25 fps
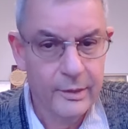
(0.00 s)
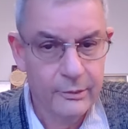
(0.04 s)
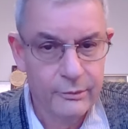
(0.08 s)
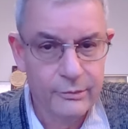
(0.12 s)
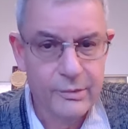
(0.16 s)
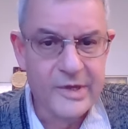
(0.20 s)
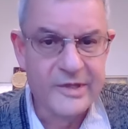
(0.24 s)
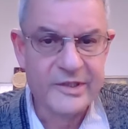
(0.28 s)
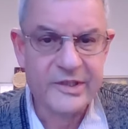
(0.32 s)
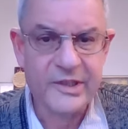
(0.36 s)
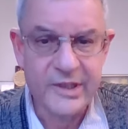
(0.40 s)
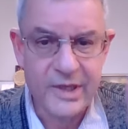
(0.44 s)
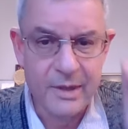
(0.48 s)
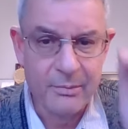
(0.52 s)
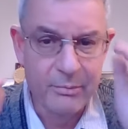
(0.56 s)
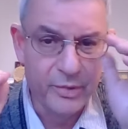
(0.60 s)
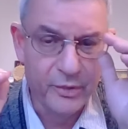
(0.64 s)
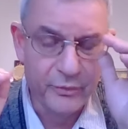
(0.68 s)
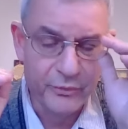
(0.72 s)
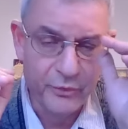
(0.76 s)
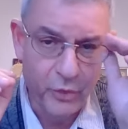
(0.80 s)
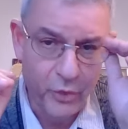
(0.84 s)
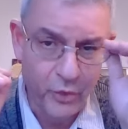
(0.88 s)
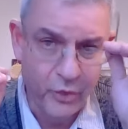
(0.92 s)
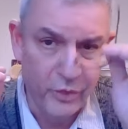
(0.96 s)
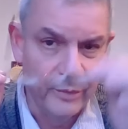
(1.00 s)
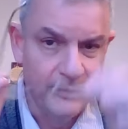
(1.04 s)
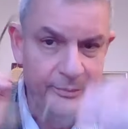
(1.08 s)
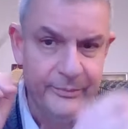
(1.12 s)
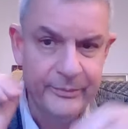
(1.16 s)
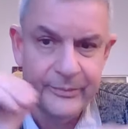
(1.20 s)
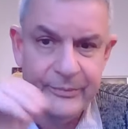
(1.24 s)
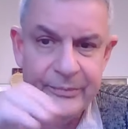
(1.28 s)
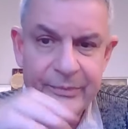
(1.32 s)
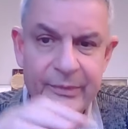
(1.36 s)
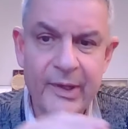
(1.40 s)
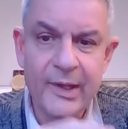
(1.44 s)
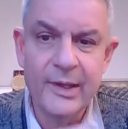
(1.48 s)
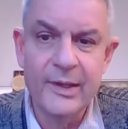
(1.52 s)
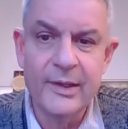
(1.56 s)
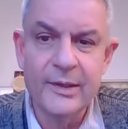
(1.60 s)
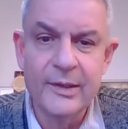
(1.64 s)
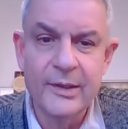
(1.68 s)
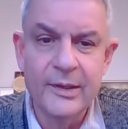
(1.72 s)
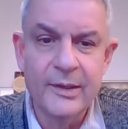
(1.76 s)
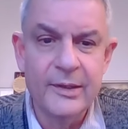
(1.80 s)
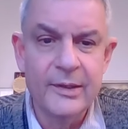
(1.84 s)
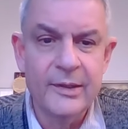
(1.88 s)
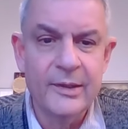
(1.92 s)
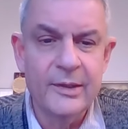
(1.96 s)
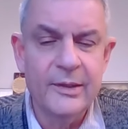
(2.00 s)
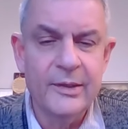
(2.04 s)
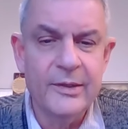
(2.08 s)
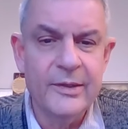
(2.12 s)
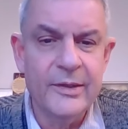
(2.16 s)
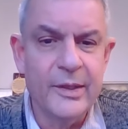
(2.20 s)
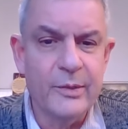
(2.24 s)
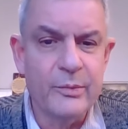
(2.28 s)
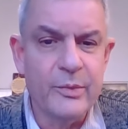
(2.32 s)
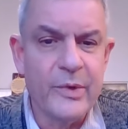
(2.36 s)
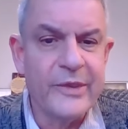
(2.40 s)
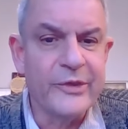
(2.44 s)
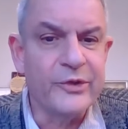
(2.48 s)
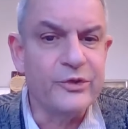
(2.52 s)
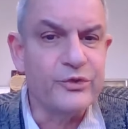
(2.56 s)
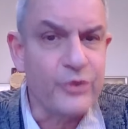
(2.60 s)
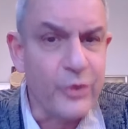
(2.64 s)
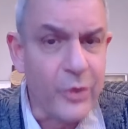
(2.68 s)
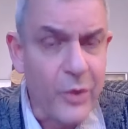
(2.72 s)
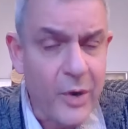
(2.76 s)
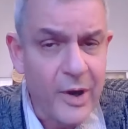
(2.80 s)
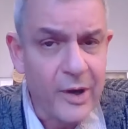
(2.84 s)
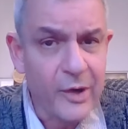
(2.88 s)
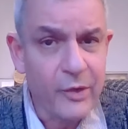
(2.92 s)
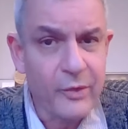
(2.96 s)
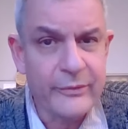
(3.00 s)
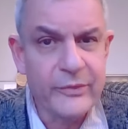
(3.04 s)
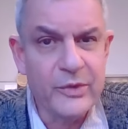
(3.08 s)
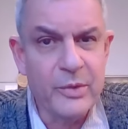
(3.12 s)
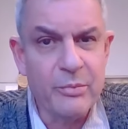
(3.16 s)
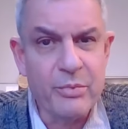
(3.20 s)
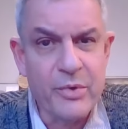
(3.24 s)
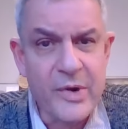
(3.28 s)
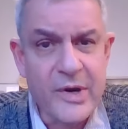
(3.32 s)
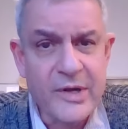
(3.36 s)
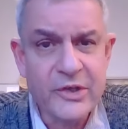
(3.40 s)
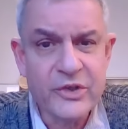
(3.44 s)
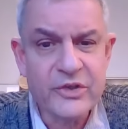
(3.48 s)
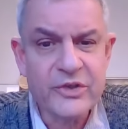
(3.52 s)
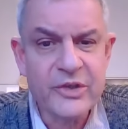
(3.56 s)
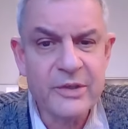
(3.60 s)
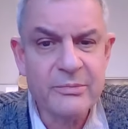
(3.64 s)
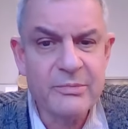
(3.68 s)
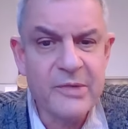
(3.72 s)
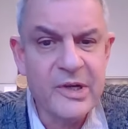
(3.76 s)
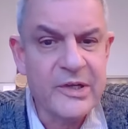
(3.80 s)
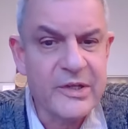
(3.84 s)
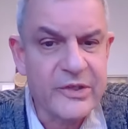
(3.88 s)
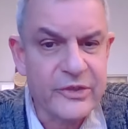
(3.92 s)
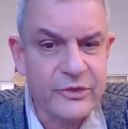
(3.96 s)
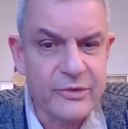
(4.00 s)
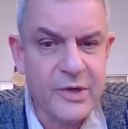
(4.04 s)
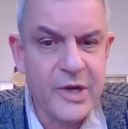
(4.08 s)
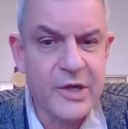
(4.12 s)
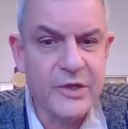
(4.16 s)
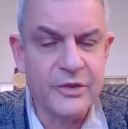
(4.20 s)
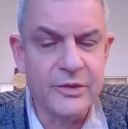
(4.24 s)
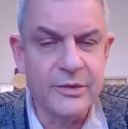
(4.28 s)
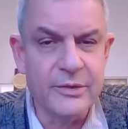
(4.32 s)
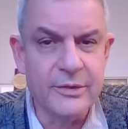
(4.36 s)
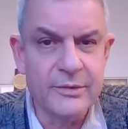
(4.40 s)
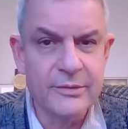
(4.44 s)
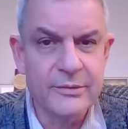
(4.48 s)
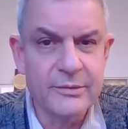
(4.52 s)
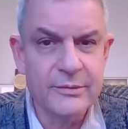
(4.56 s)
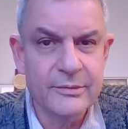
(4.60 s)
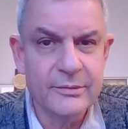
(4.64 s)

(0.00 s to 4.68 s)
Reason number four, the withdrawal of the British administration